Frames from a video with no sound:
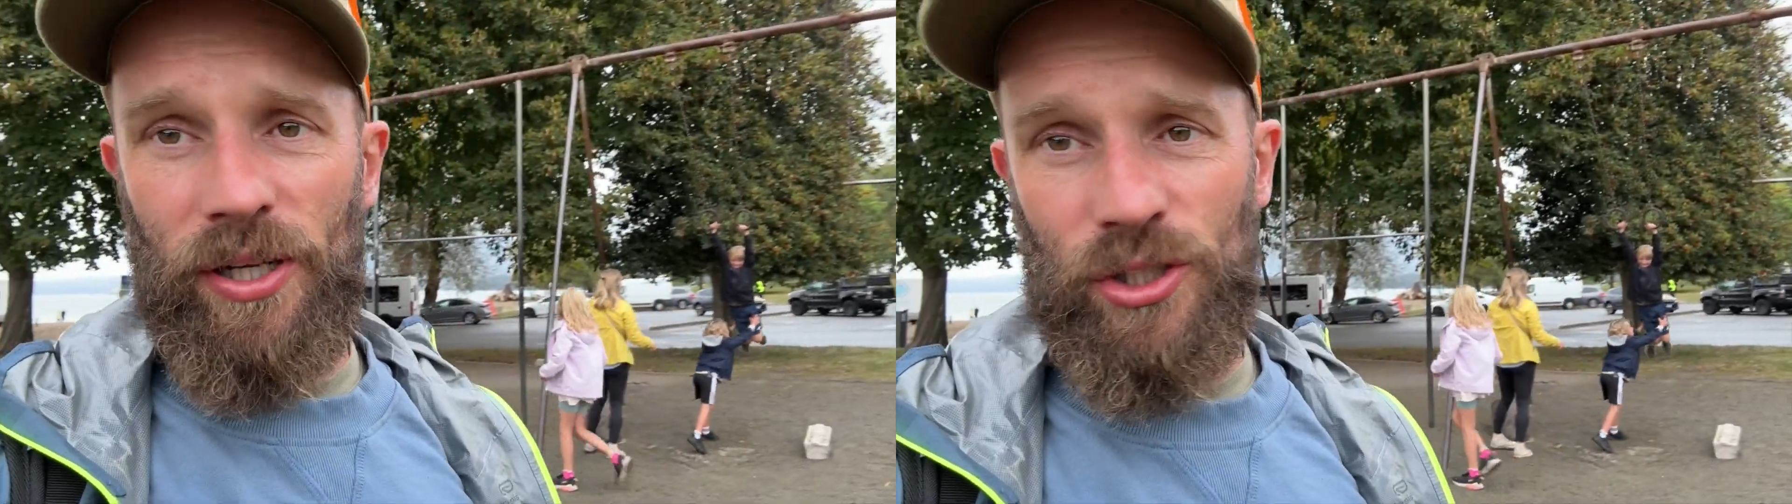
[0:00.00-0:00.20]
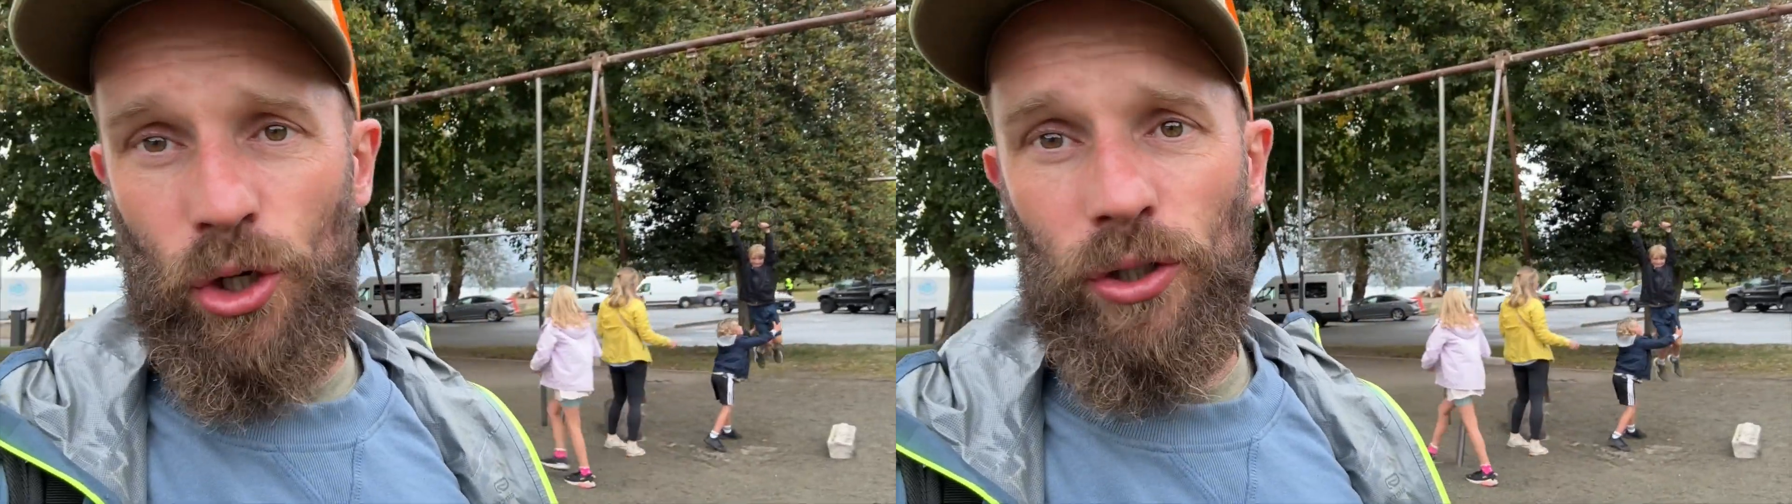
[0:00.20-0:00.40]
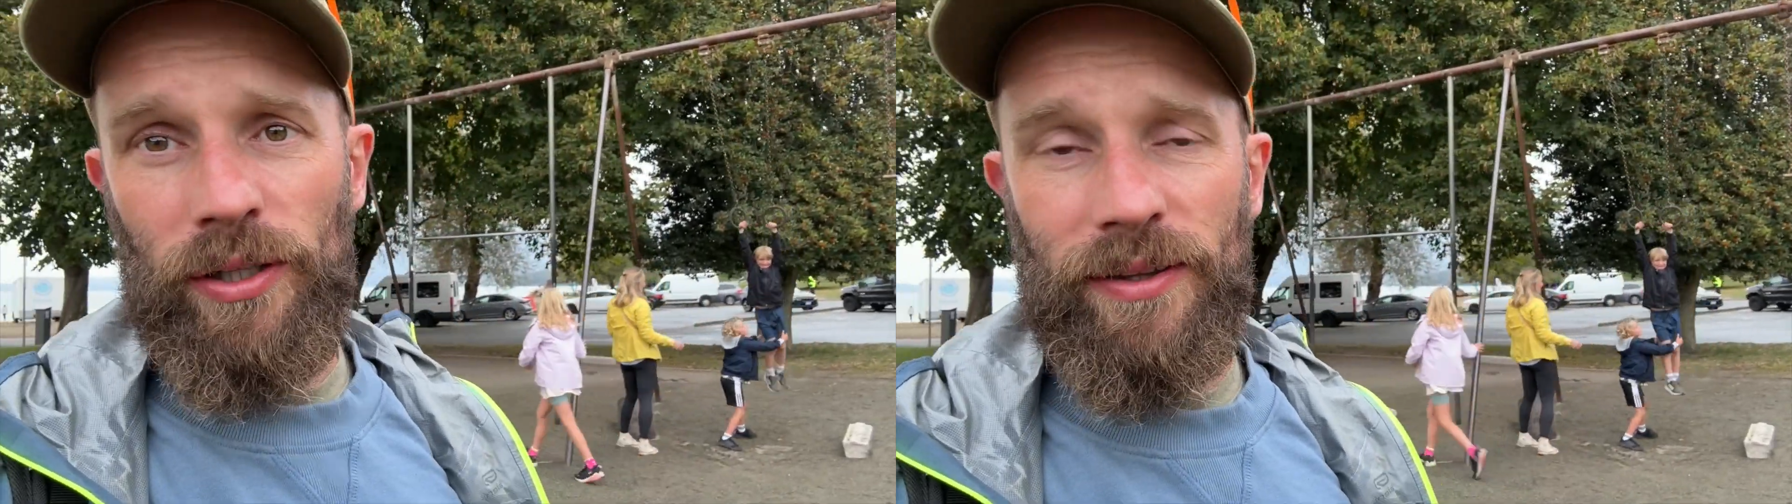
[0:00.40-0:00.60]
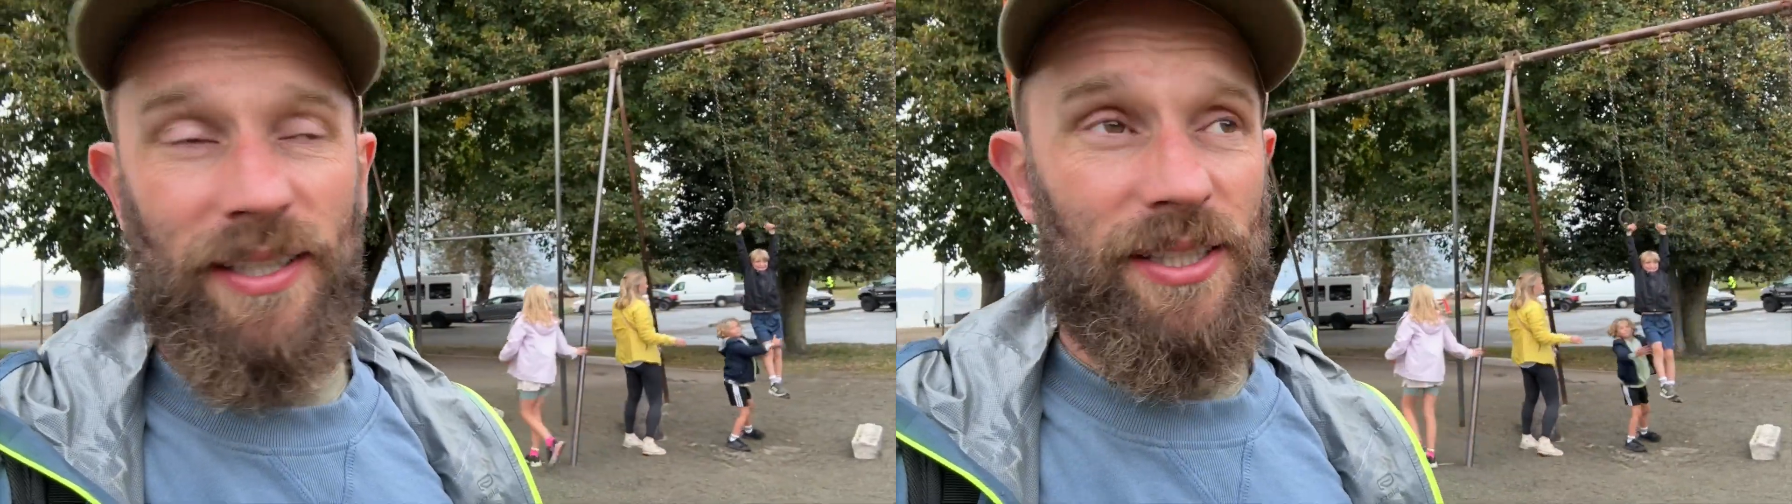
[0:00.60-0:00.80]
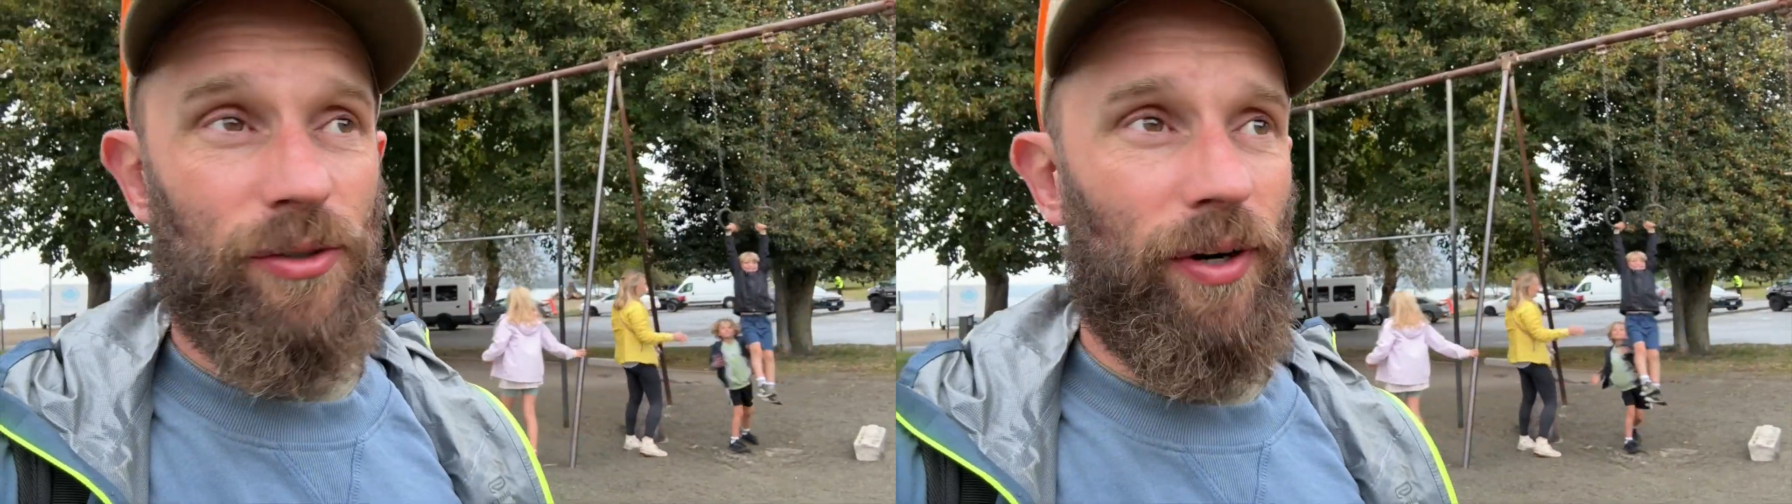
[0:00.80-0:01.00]
Scotland
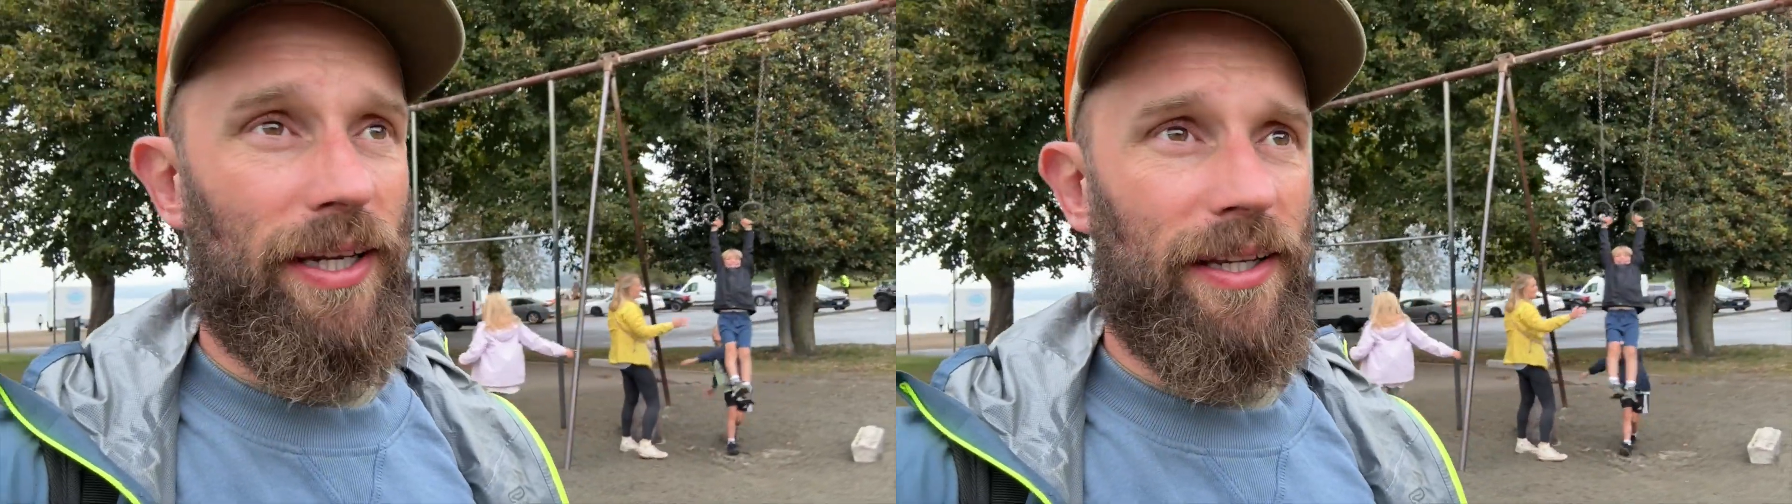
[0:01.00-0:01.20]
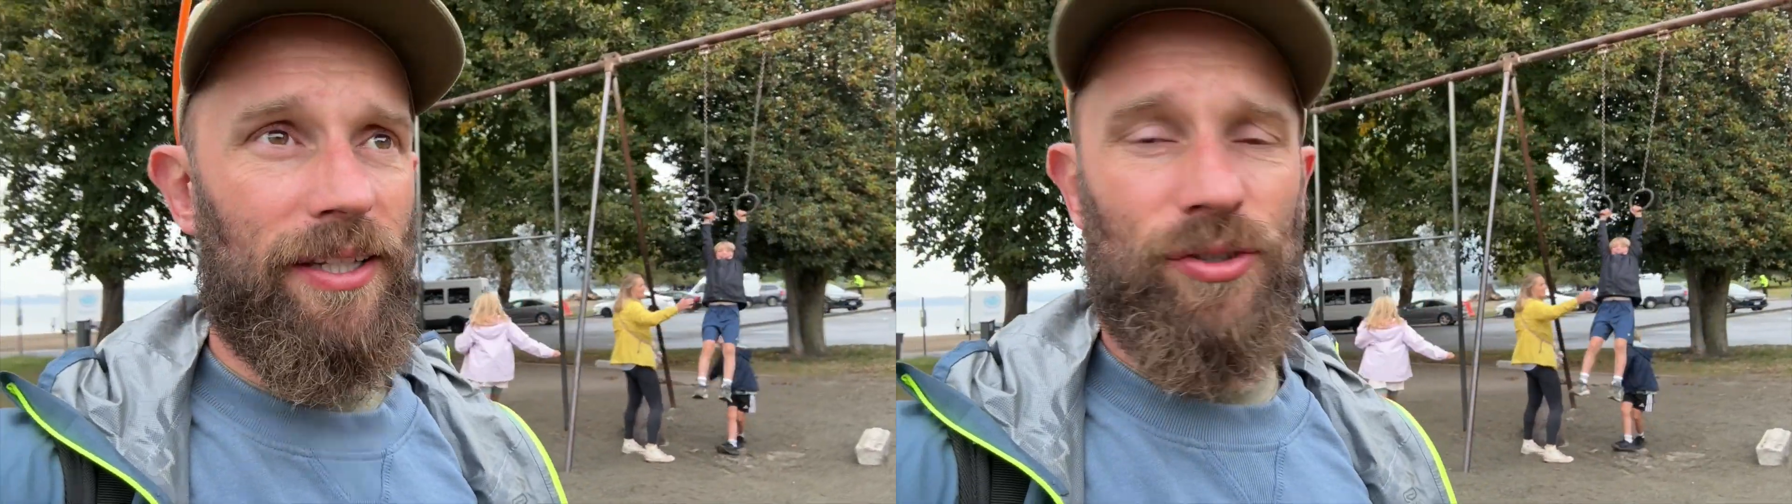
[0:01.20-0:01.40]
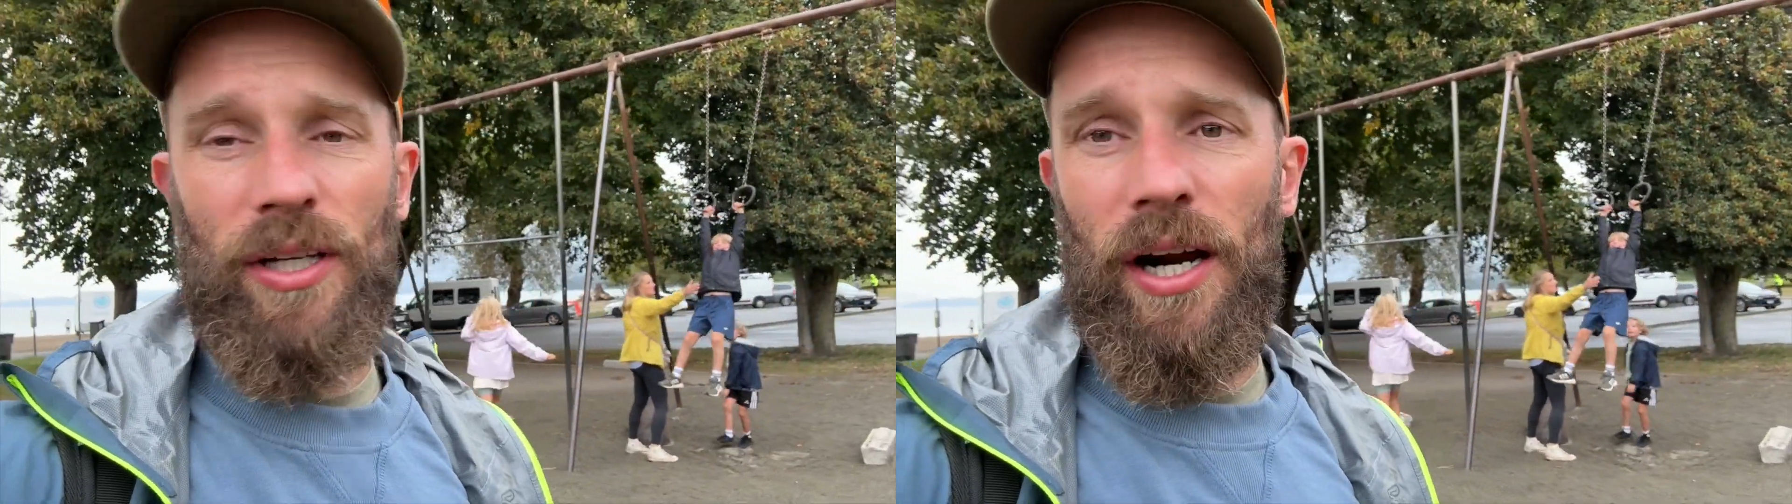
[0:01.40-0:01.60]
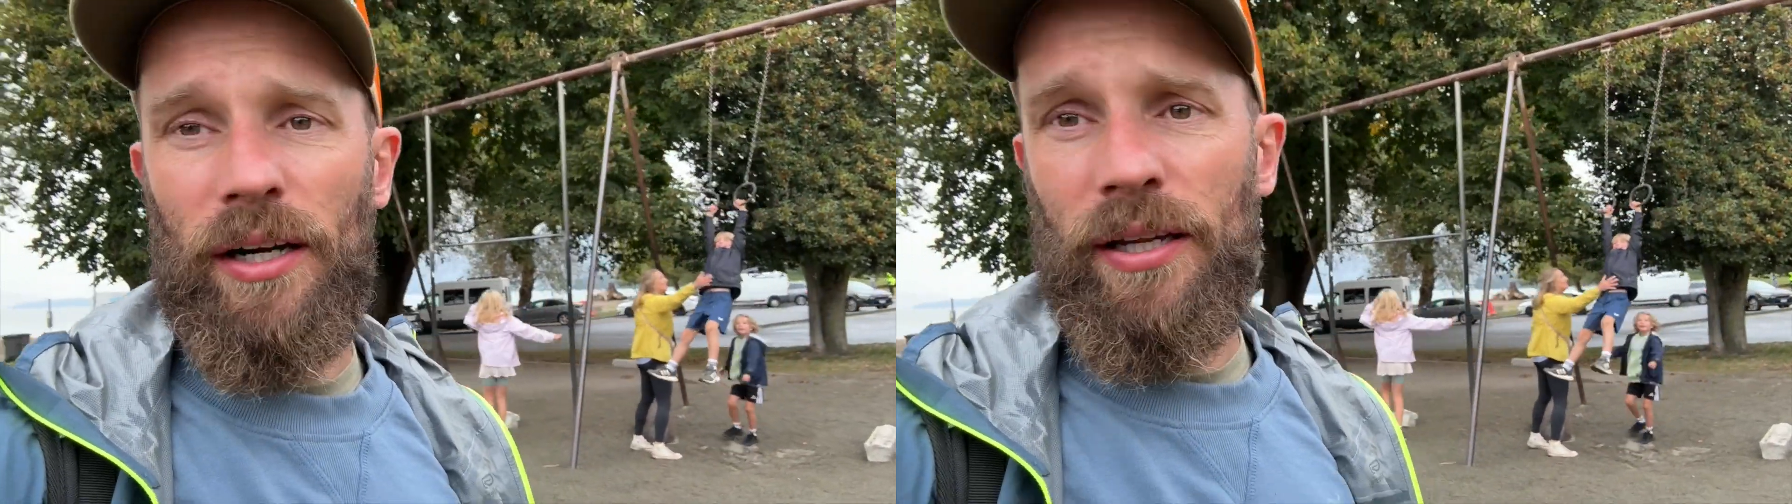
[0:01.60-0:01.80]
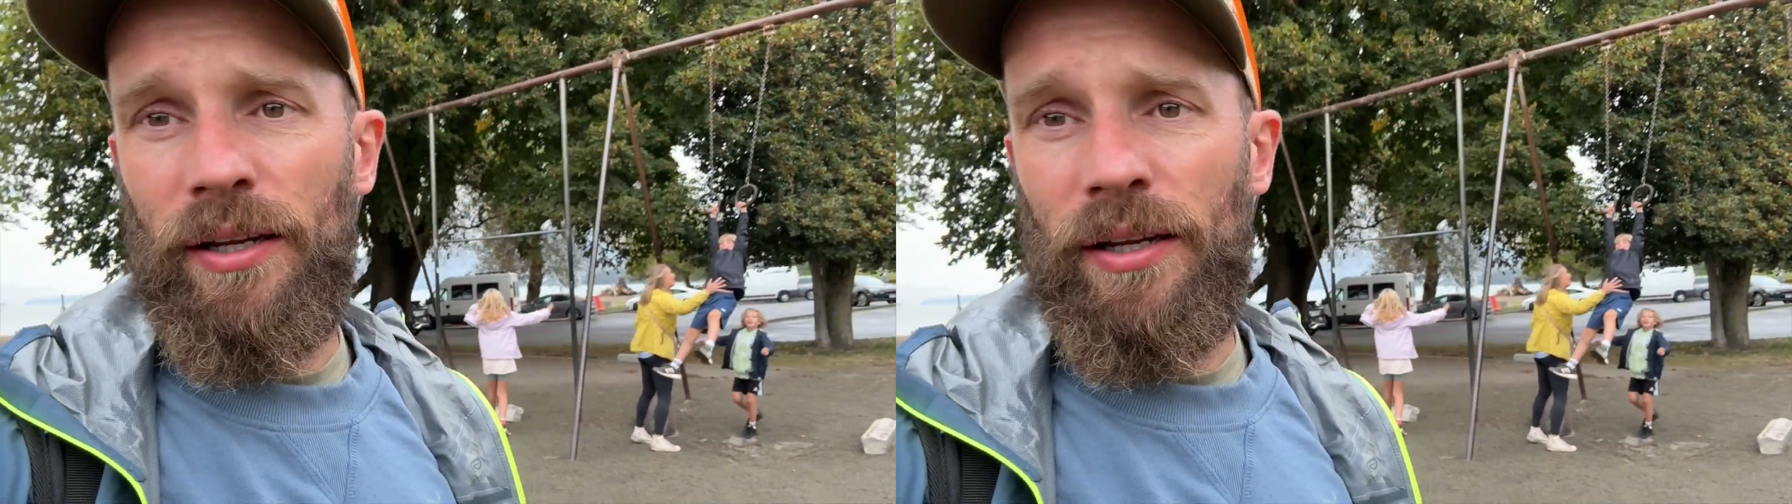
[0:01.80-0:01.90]
does it right in this regard.